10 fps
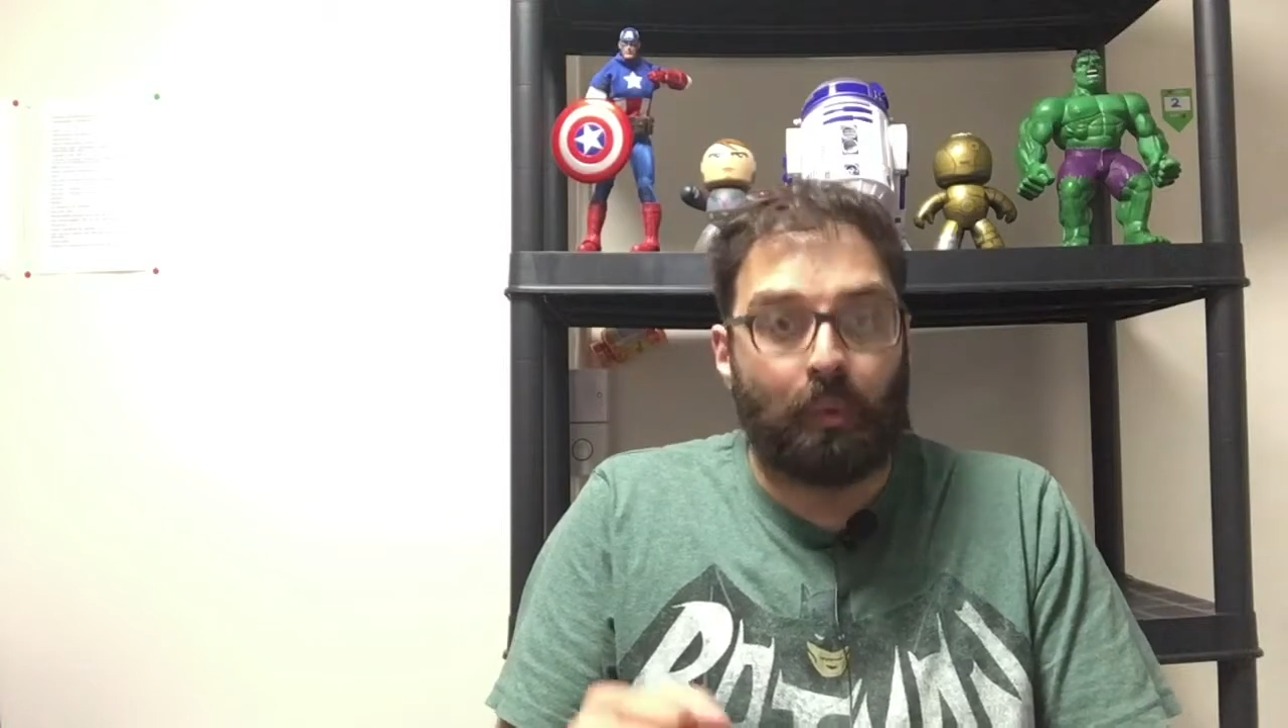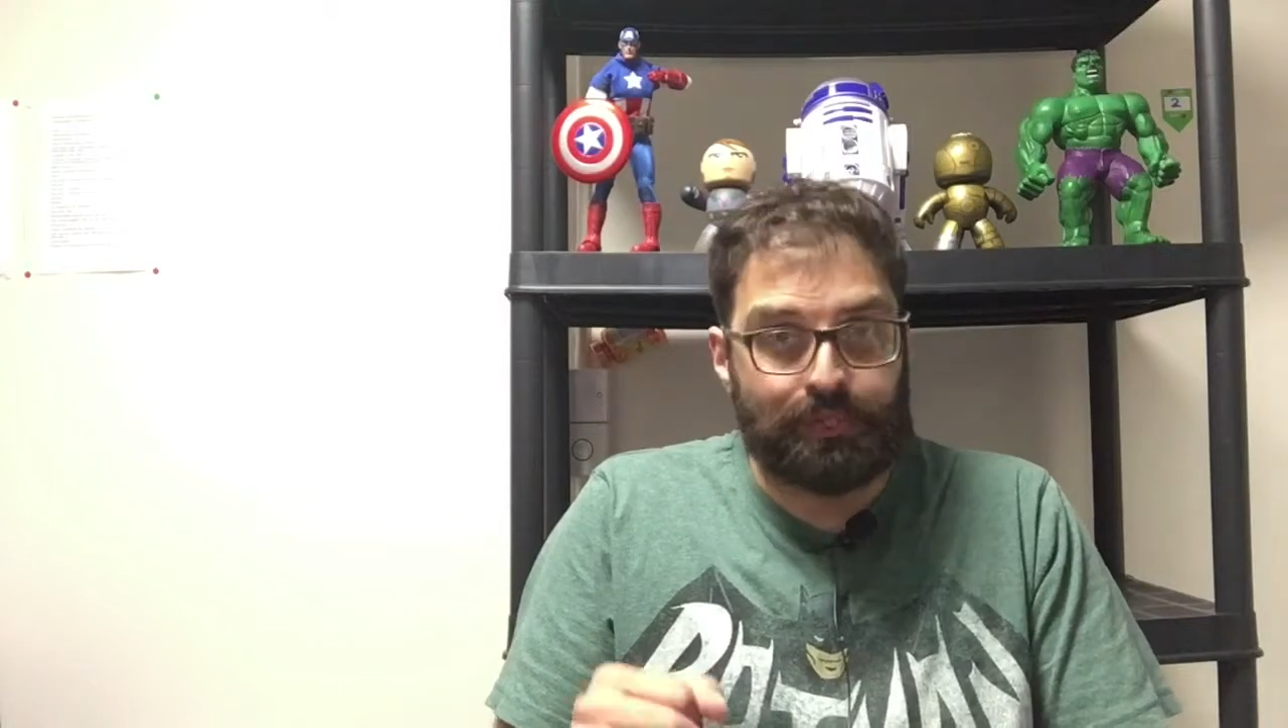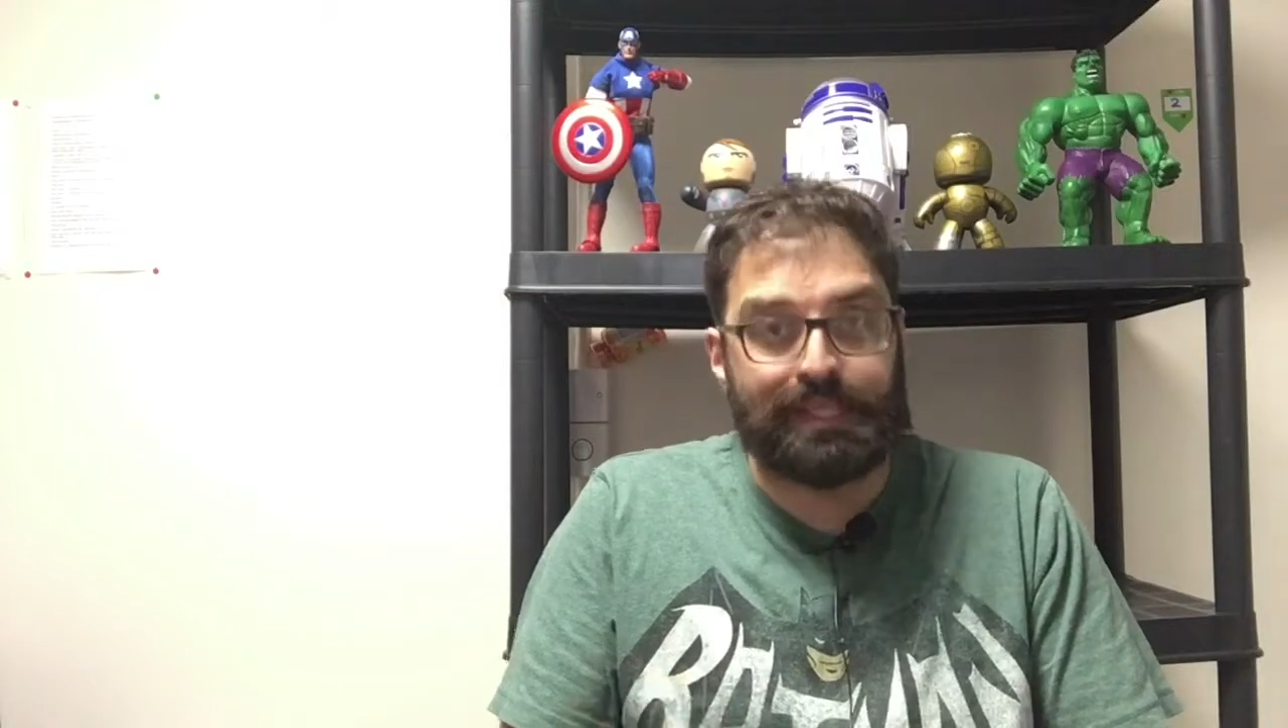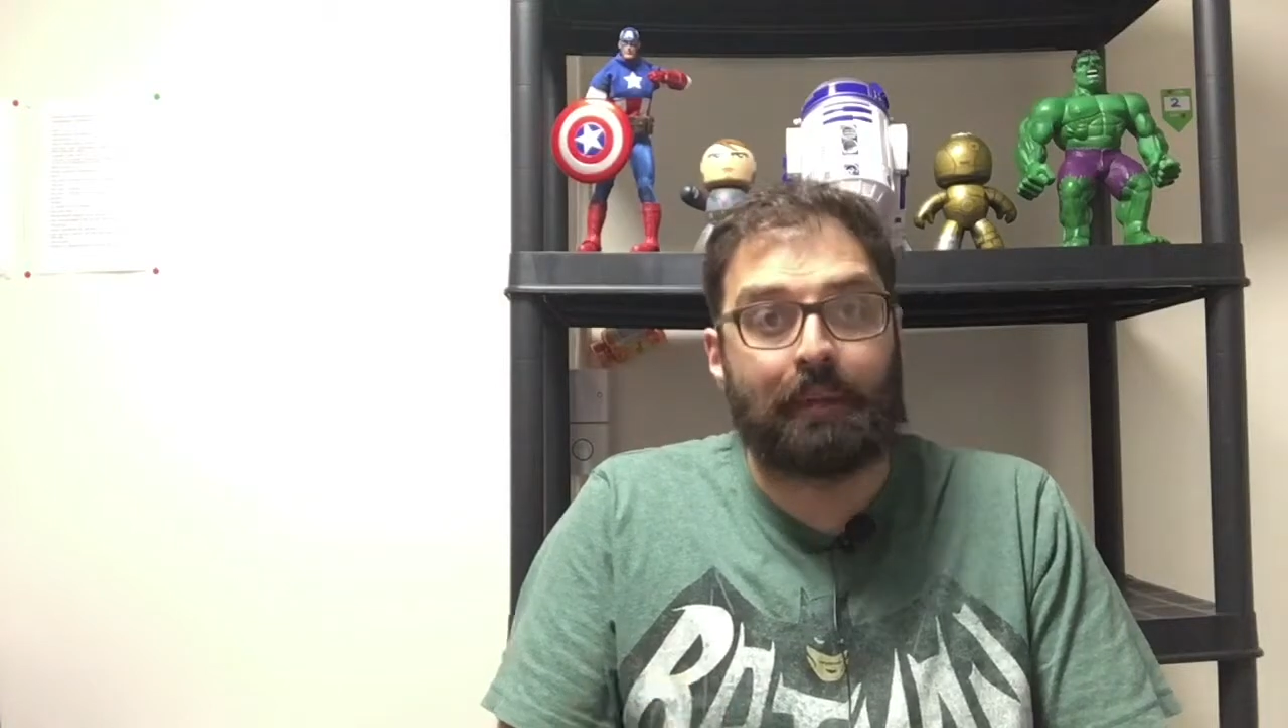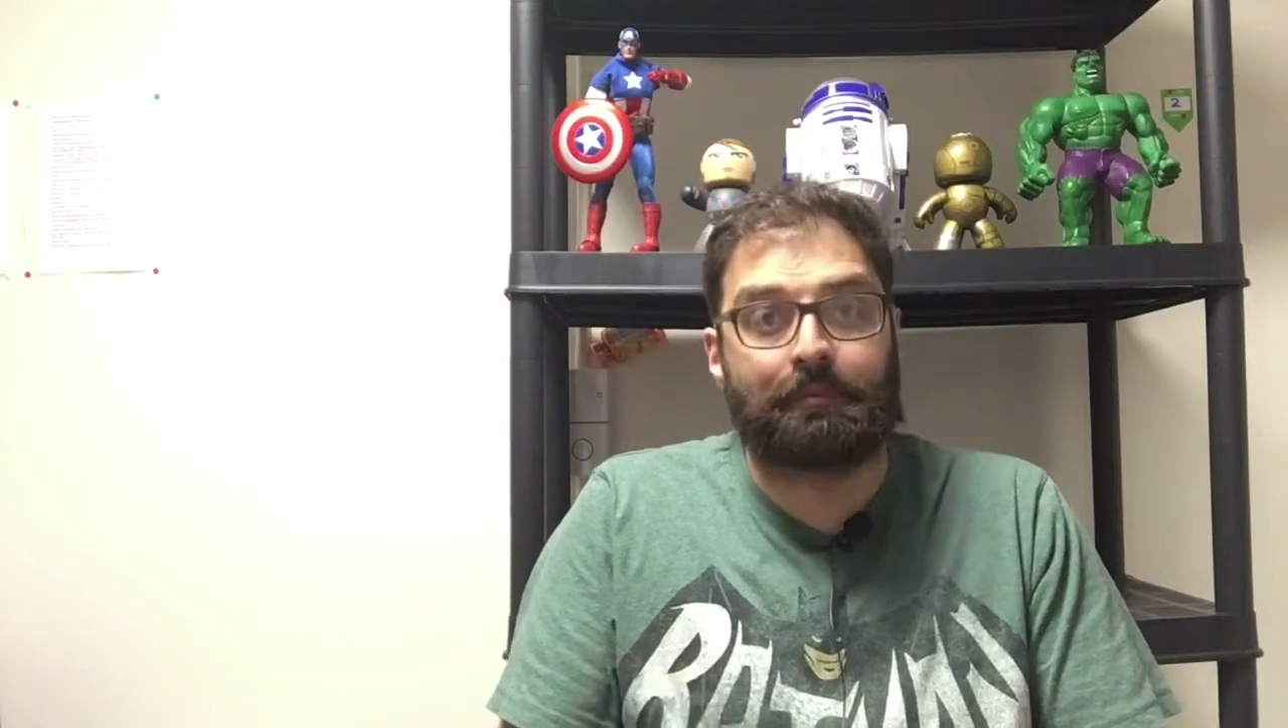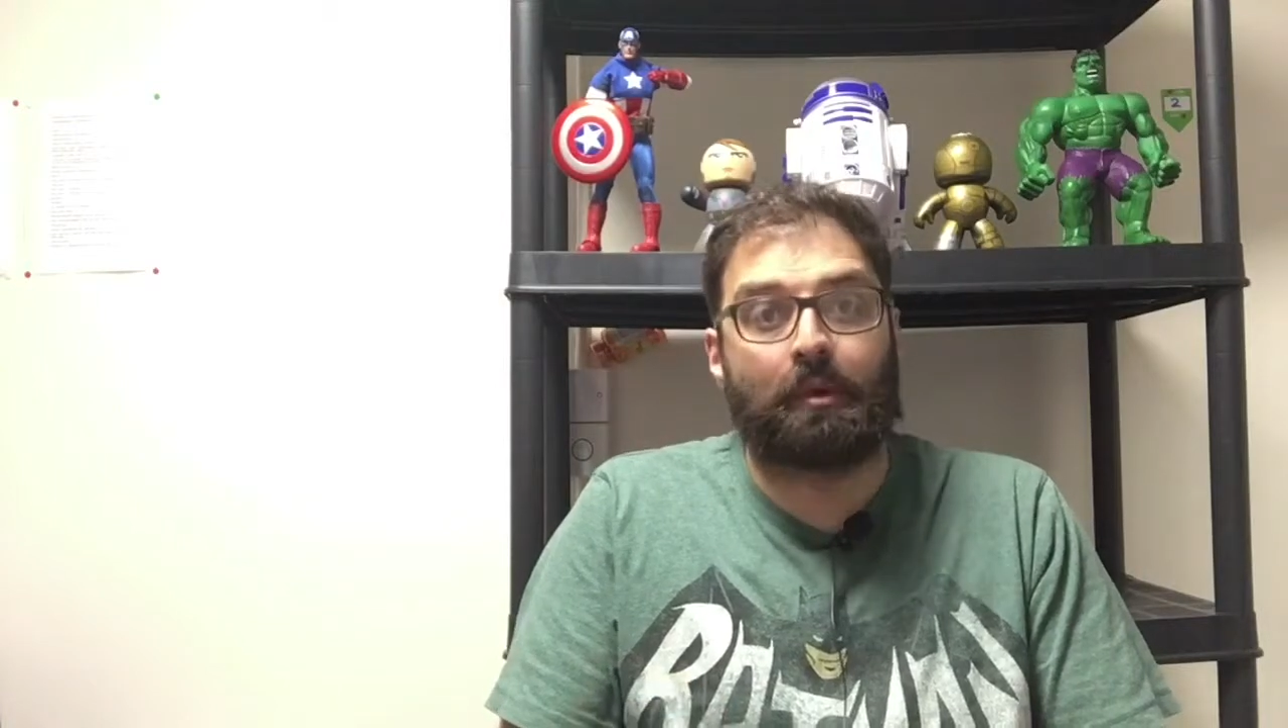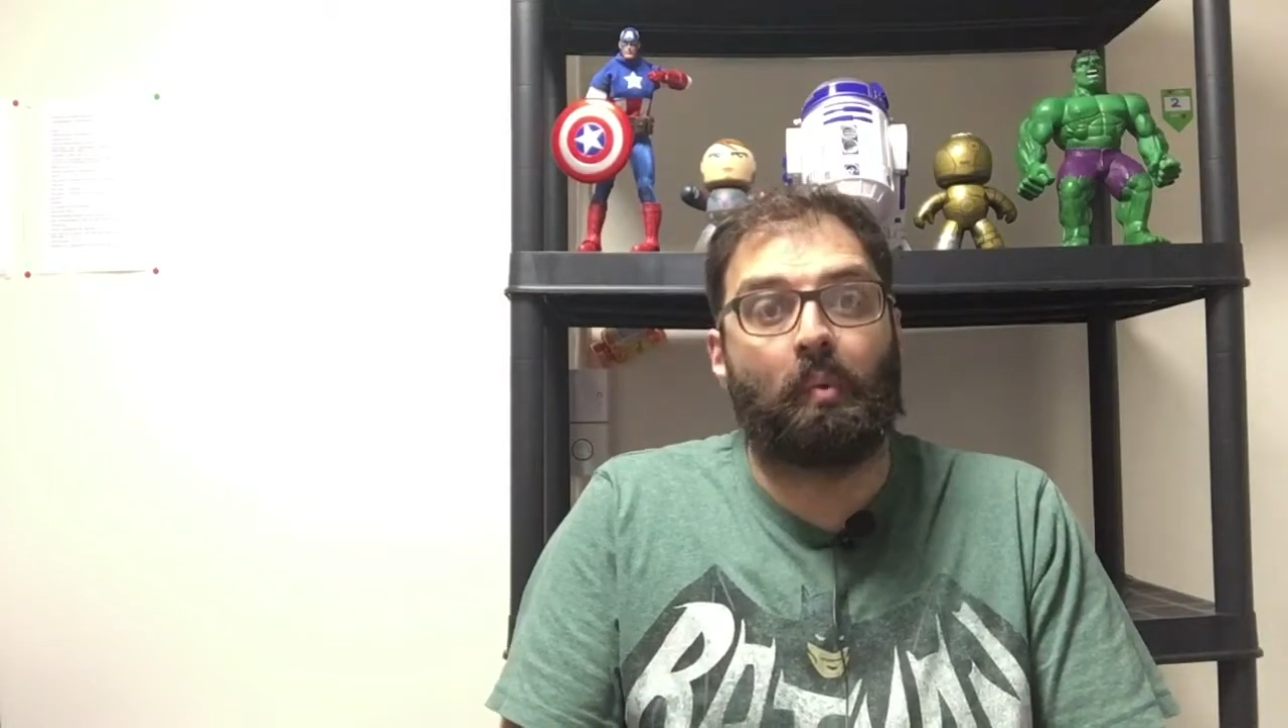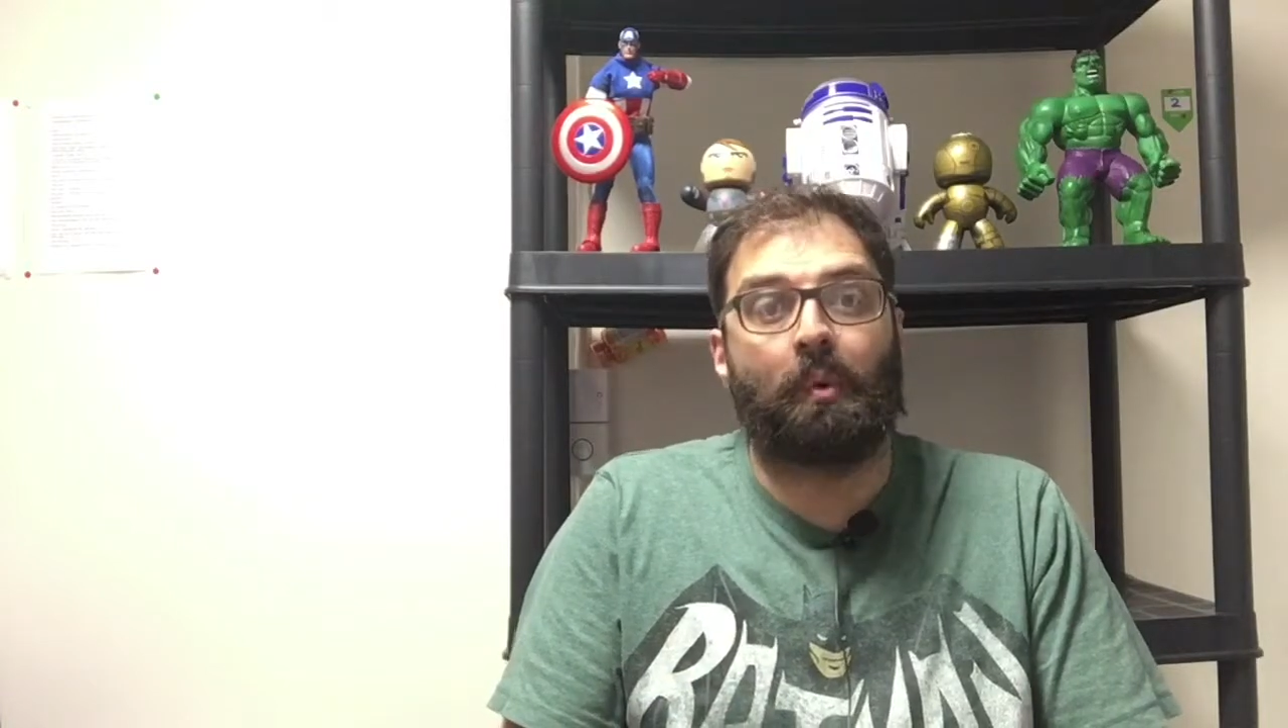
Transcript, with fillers: were stamped